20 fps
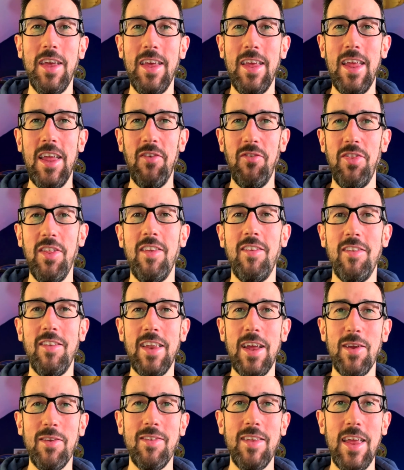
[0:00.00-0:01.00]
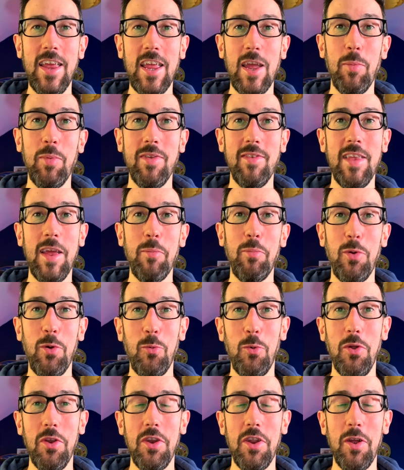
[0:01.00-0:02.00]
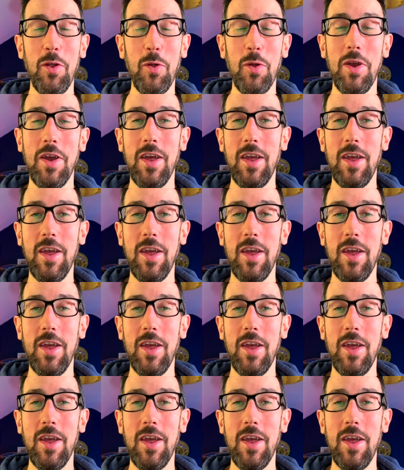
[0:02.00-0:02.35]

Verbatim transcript: if this is now setting up a separate OneNote,